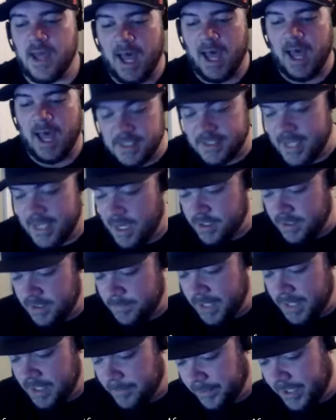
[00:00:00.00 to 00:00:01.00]
I sat
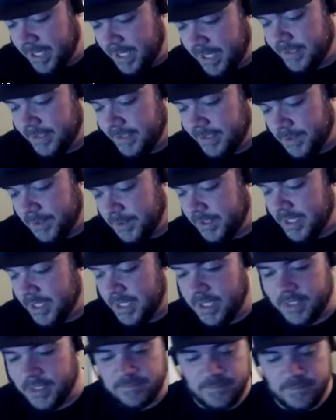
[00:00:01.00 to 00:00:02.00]
down and made a plan, like
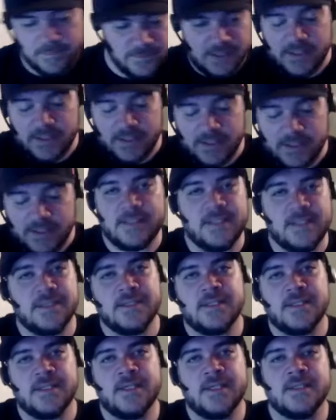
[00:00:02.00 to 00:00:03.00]
okay, this, this, and
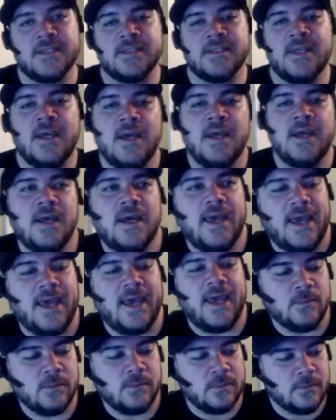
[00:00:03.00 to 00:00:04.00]
this, and this,
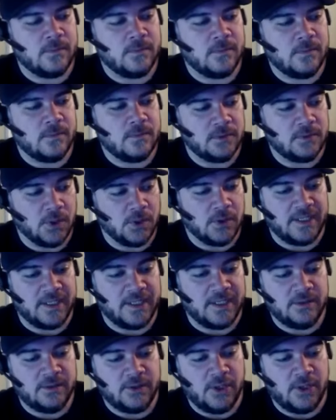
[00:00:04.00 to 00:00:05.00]
and
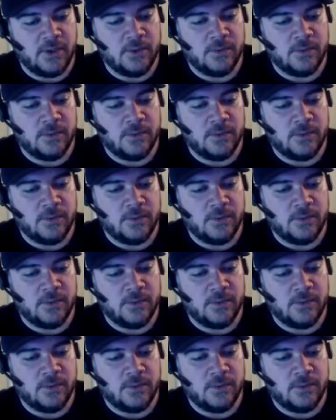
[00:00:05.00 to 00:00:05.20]
learning, you